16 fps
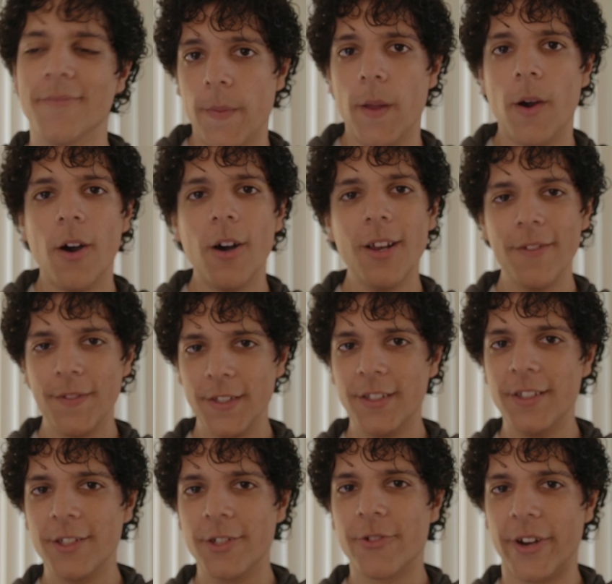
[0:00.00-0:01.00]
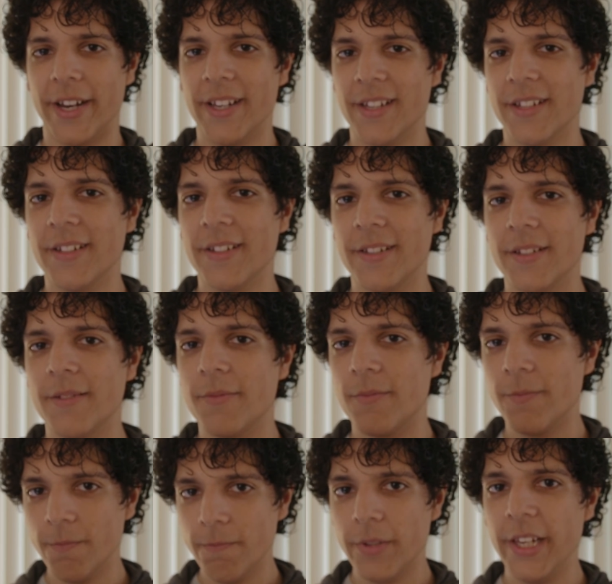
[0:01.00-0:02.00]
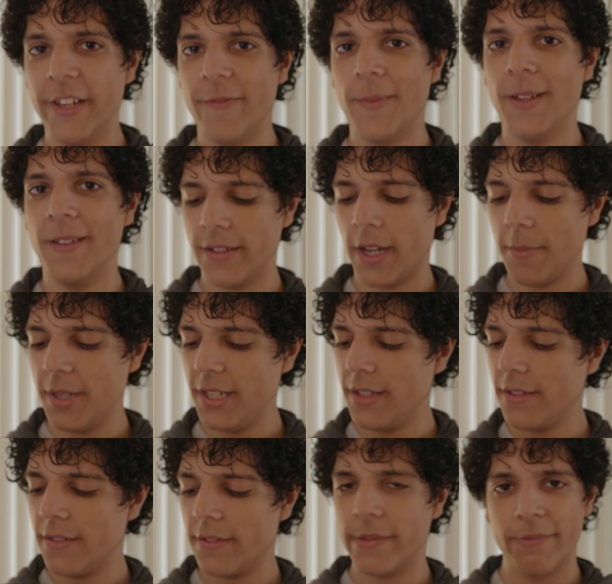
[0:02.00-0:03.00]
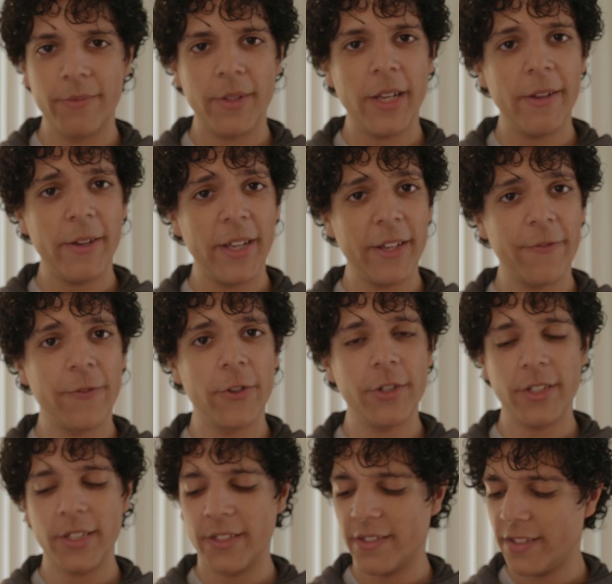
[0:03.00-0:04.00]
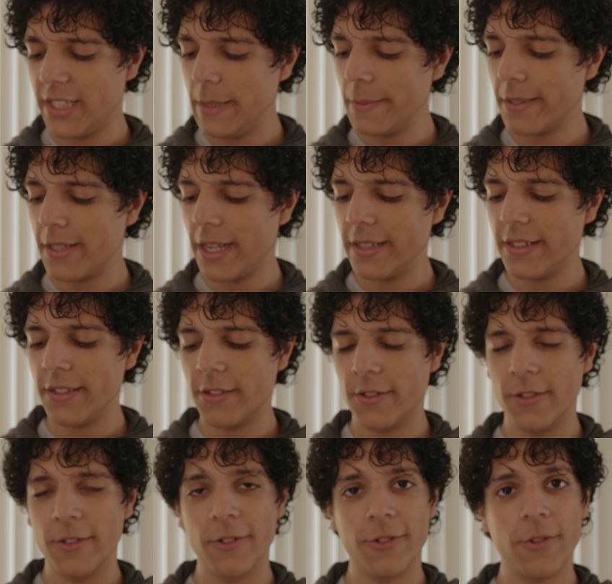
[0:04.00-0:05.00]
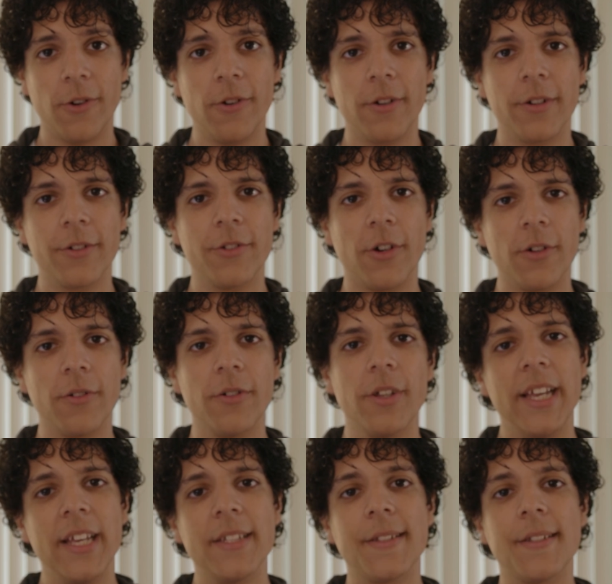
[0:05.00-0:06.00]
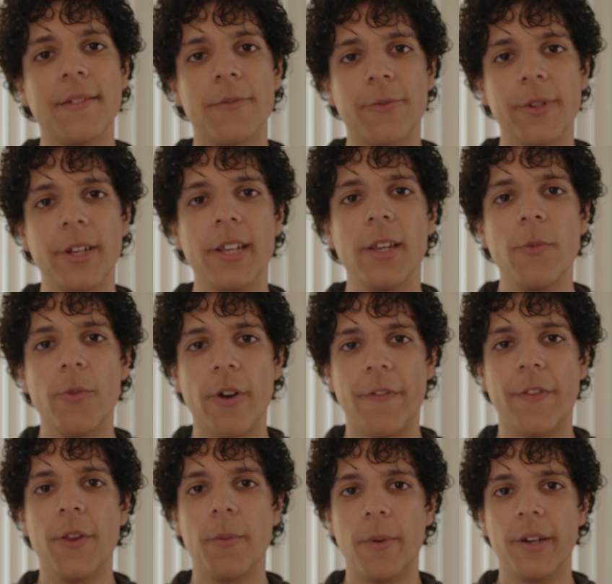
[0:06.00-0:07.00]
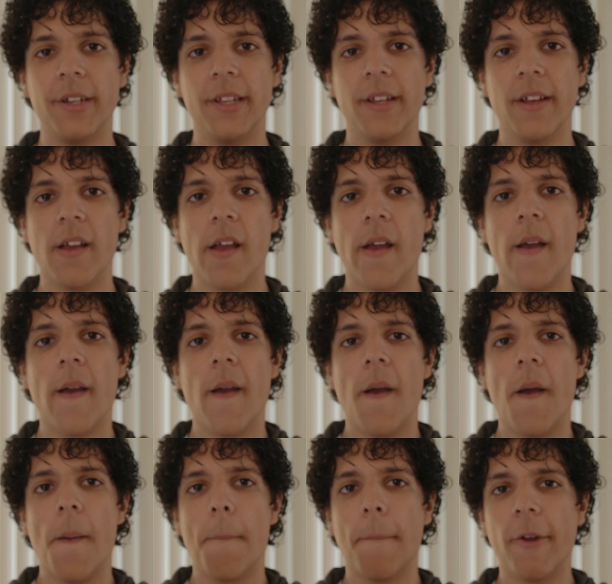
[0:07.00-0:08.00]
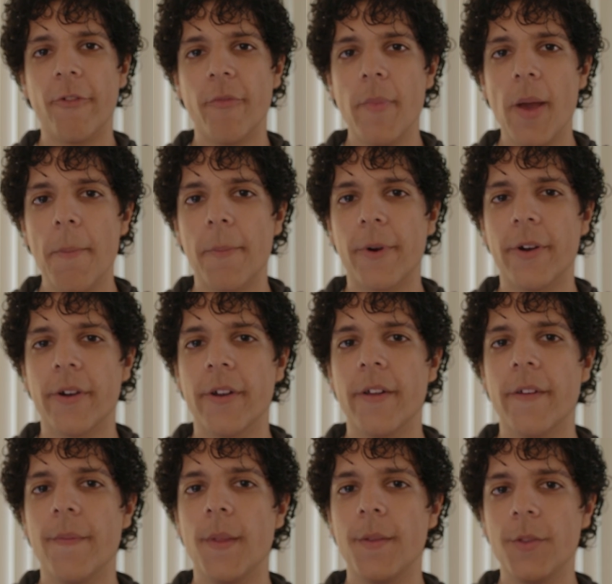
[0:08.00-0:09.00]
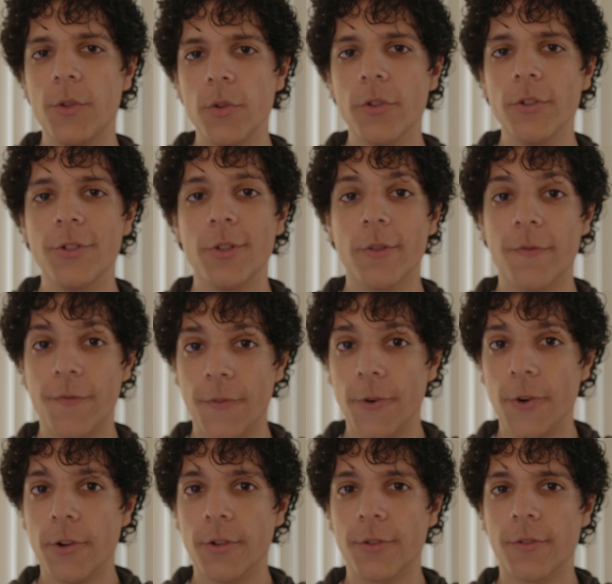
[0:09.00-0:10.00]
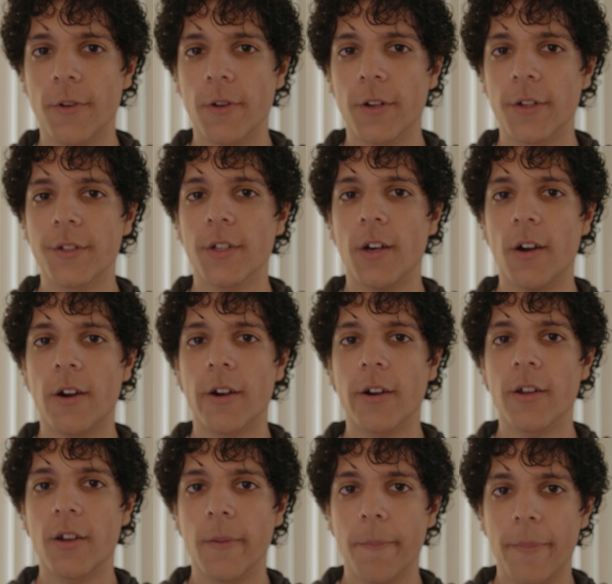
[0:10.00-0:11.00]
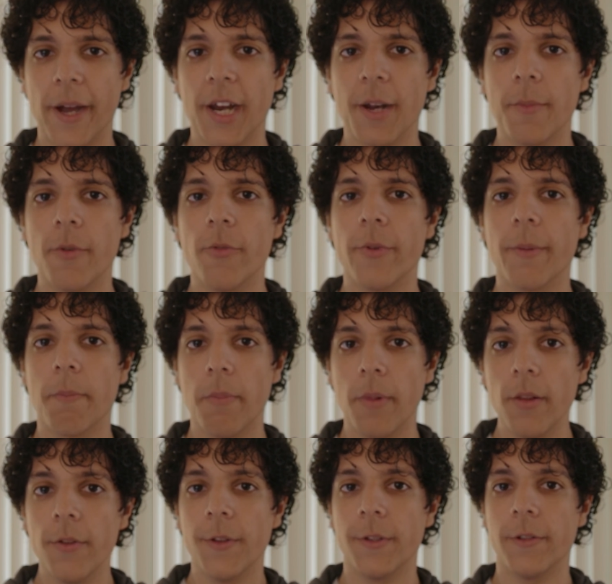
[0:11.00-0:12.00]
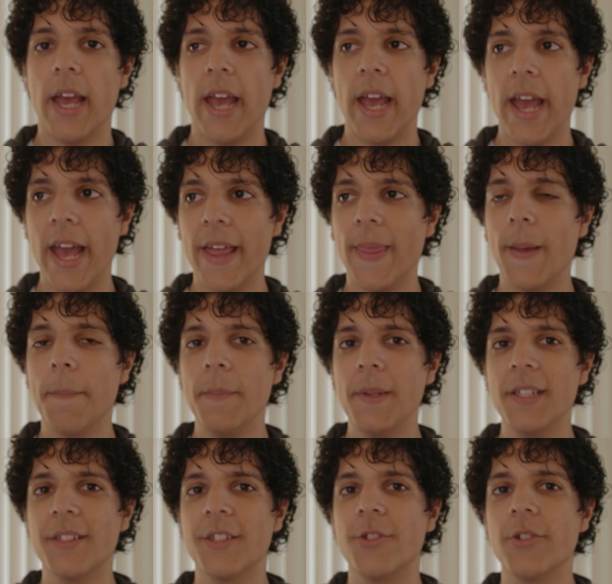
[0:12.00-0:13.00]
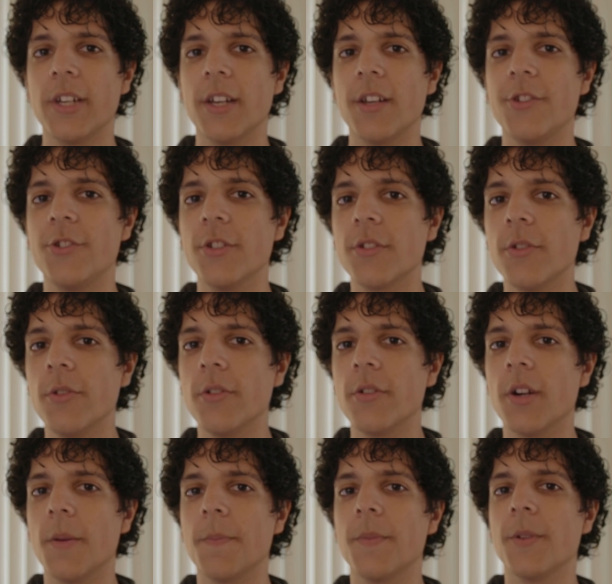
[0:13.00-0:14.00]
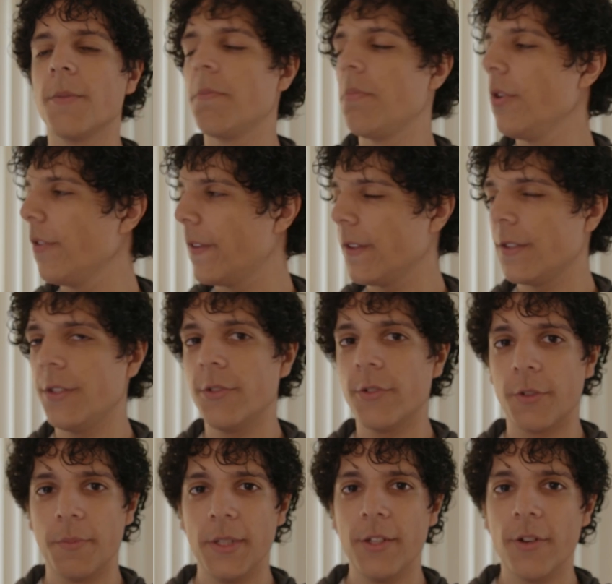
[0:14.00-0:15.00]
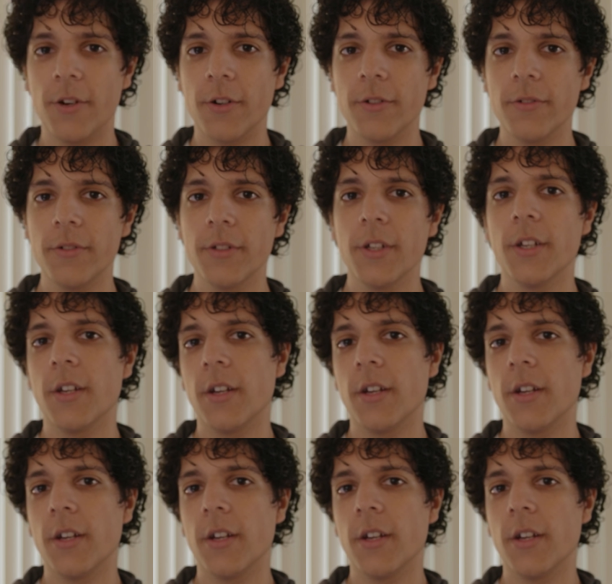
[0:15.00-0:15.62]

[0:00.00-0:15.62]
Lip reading: Now all of this is great. Believe me, I mean, at first it seems like this controller dongle is really worth your money. But remember, the Dualshock 4 controllers are compatible with Bluetooth. And that means that you can just hook up a Bluetooth USB dongle,